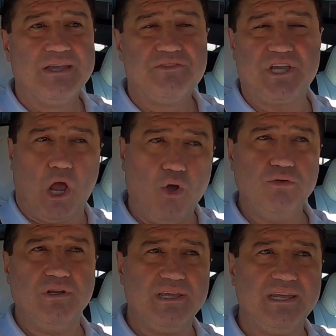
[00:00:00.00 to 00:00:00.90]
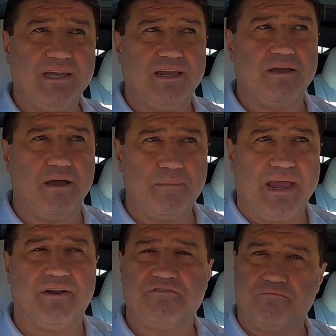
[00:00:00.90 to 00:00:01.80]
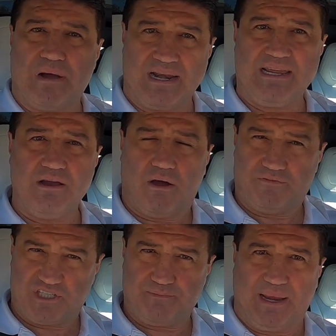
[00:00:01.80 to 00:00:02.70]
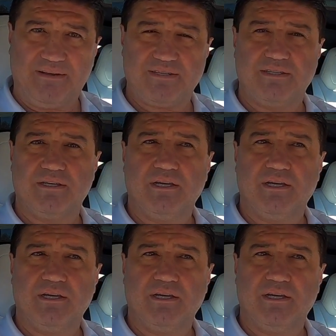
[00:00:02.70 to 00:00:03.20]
The only amount of money I've spent